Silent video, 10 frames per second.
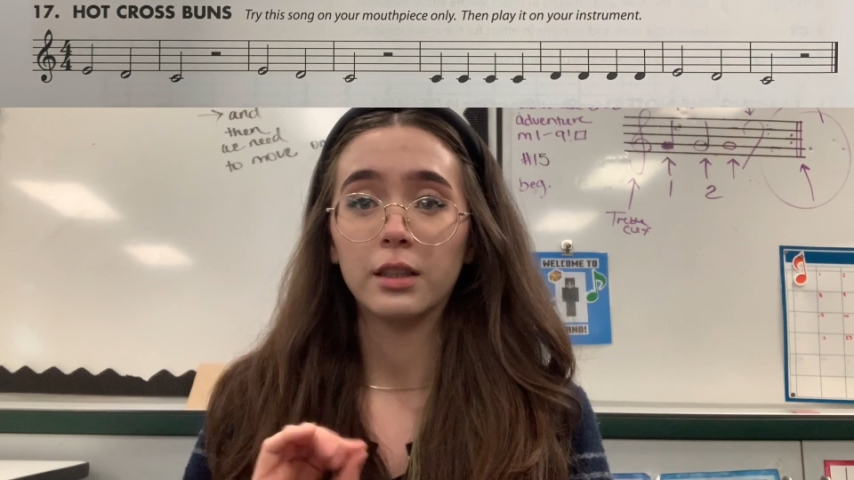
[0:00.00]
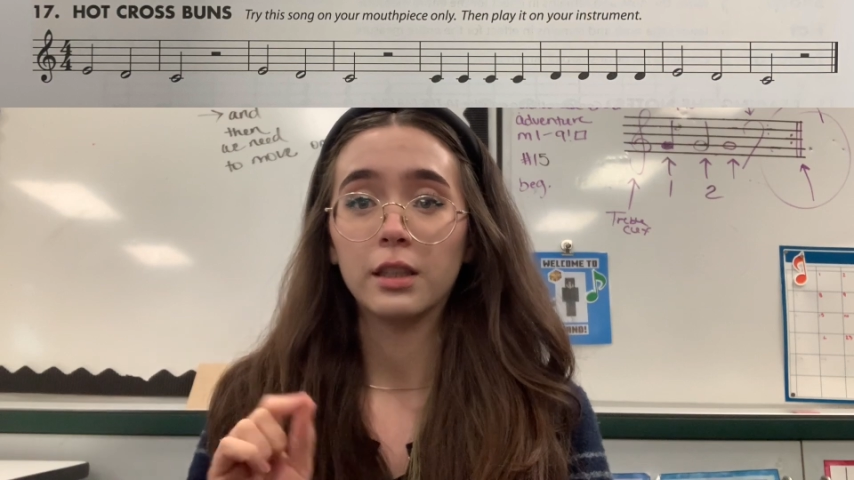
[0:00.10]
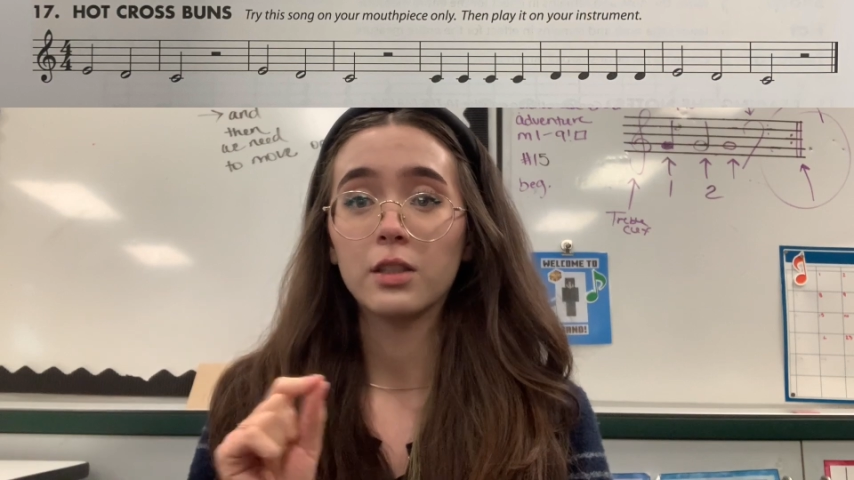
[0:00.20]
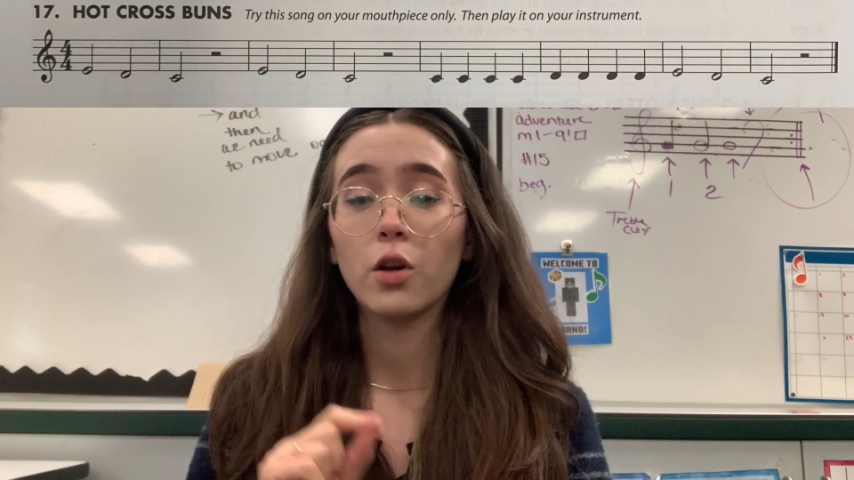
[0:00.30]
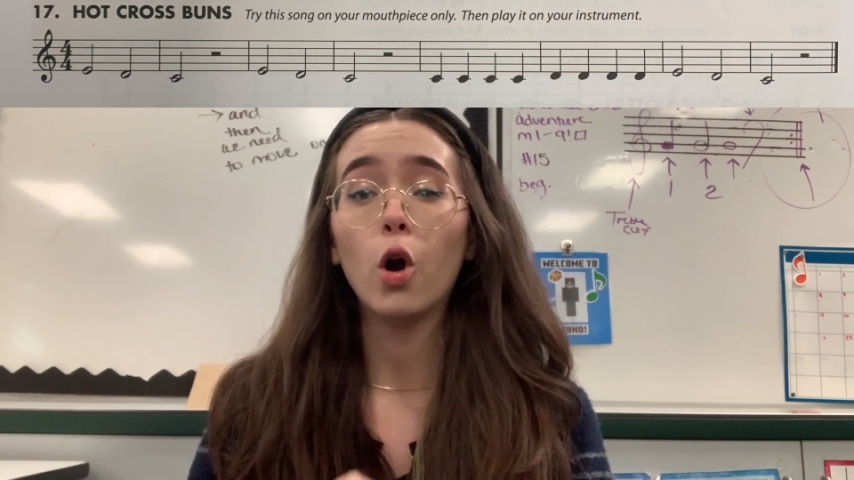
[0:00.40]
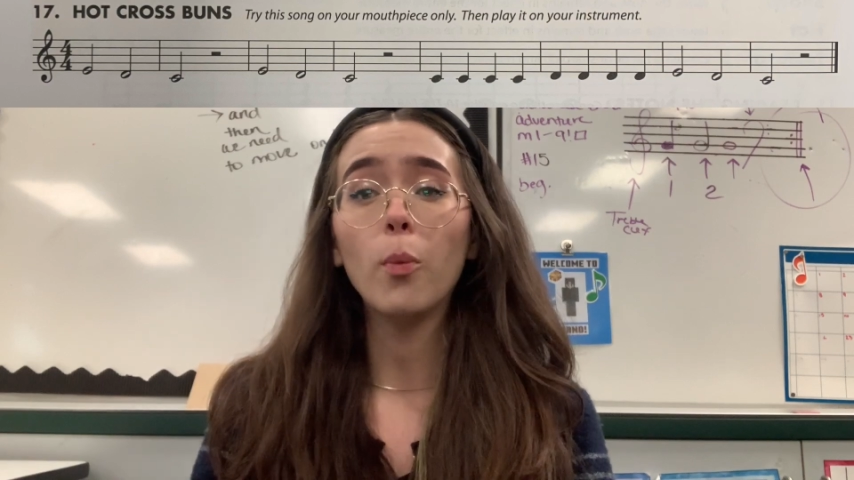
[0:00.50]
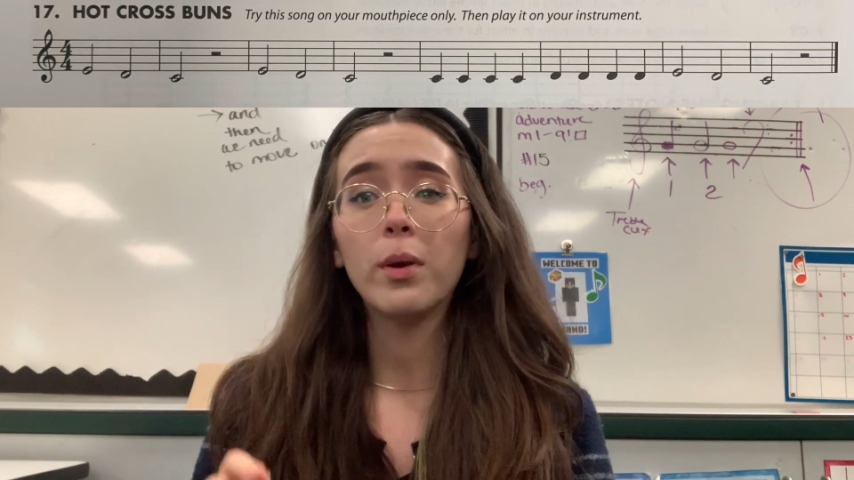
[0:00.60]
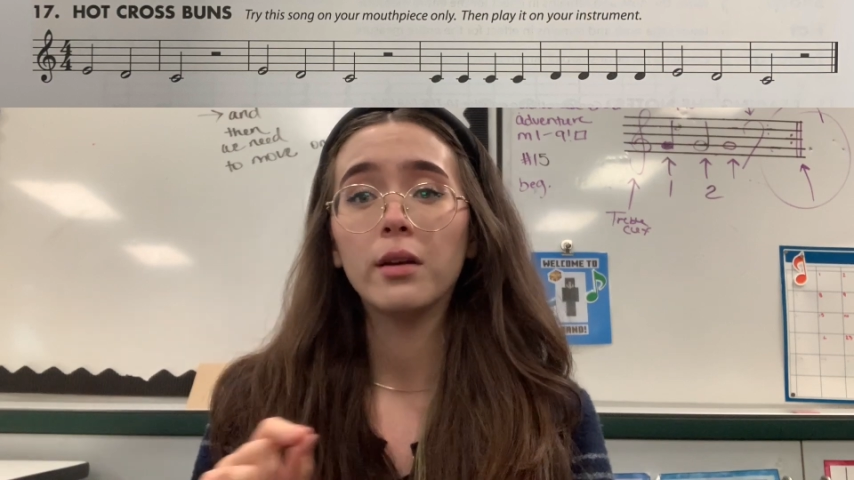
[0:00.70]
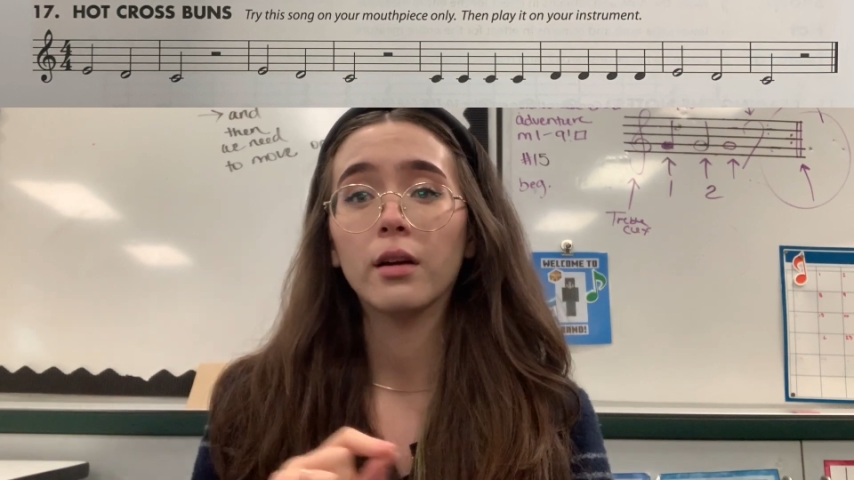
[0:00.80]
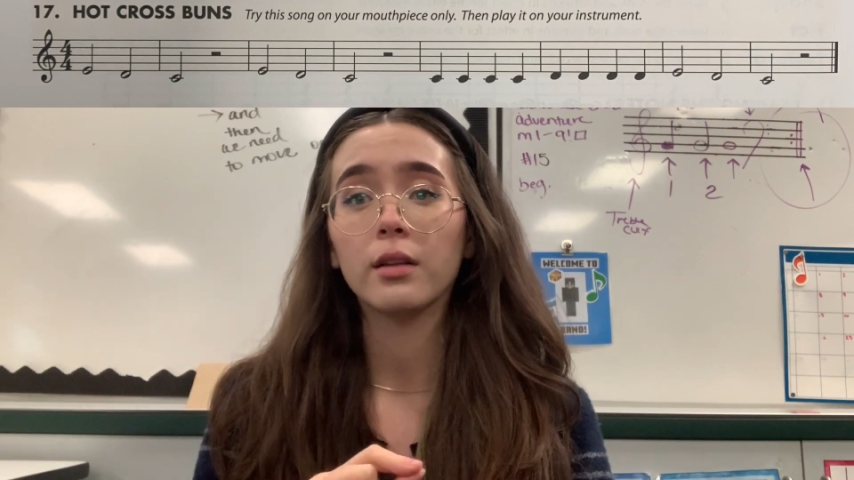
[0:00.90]
It is
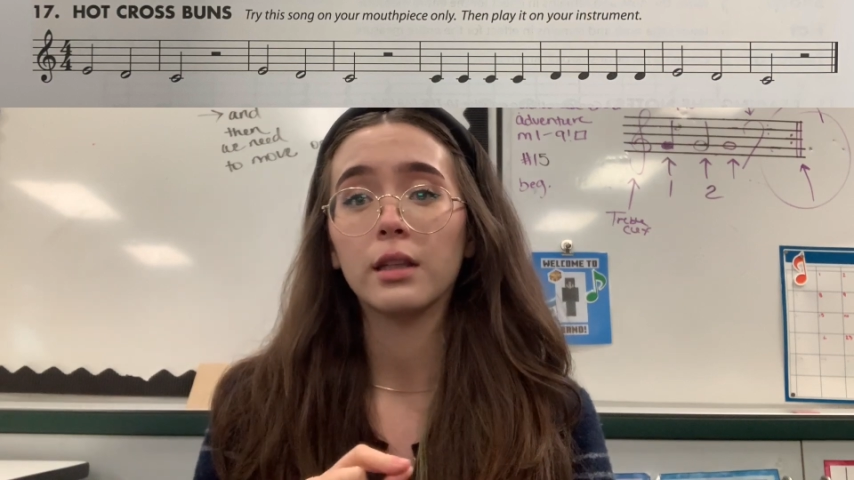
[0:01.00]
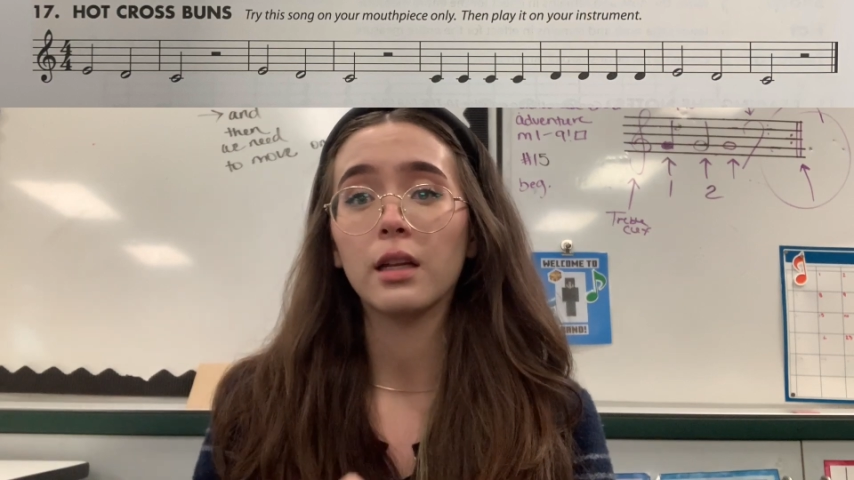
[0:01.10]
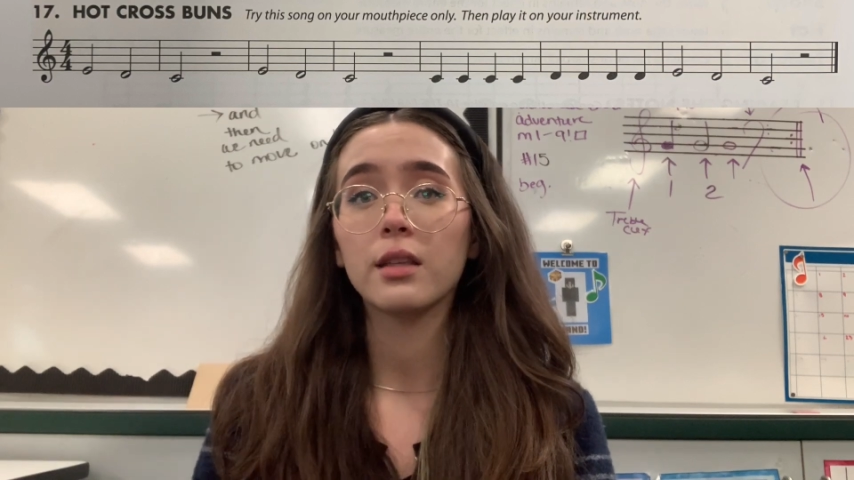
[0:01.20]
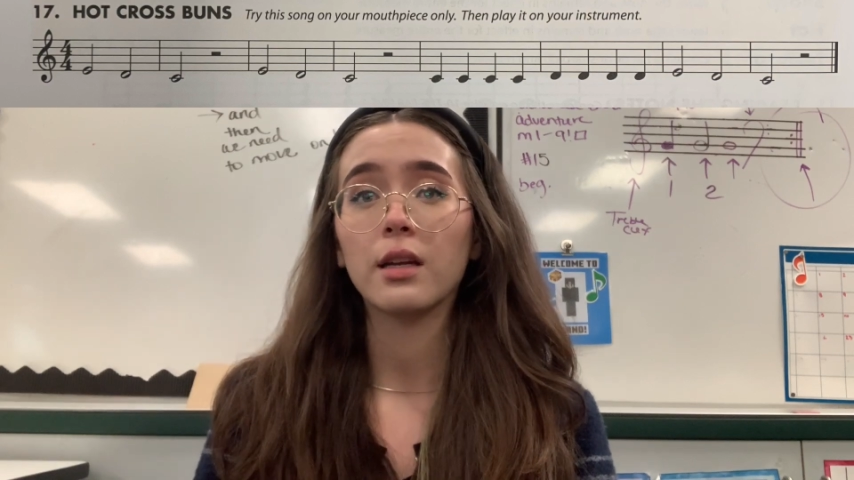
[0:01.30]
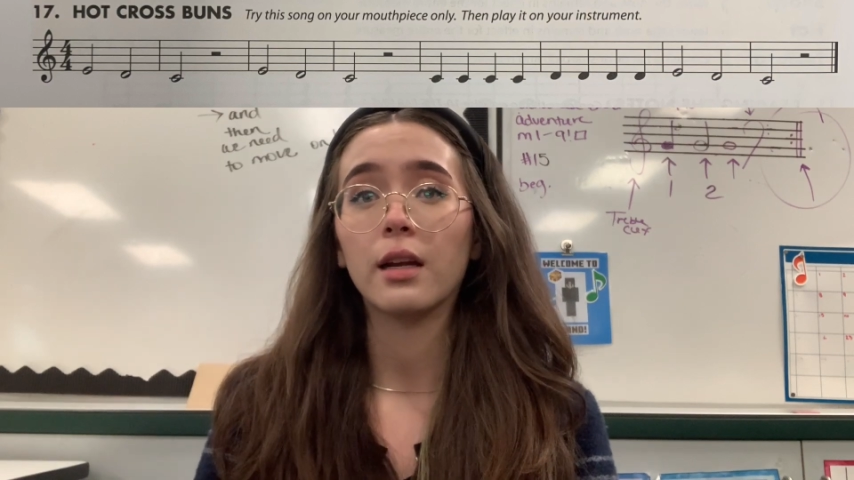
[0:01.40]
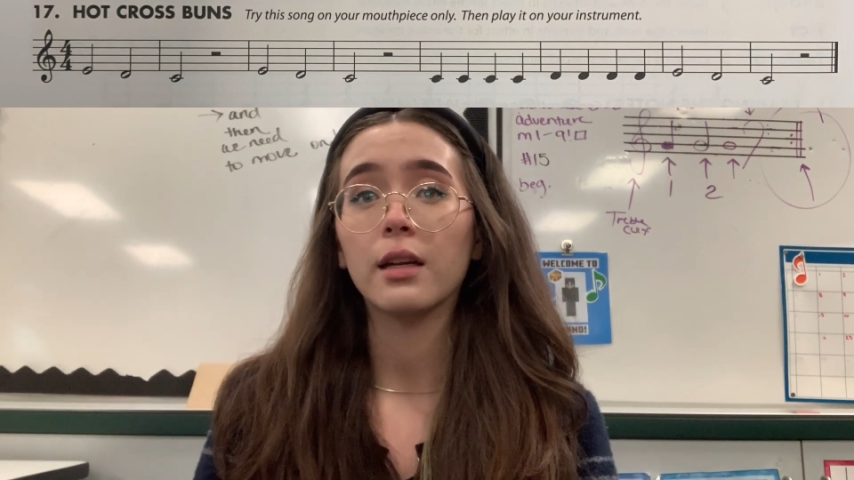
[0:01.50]
open on the outside.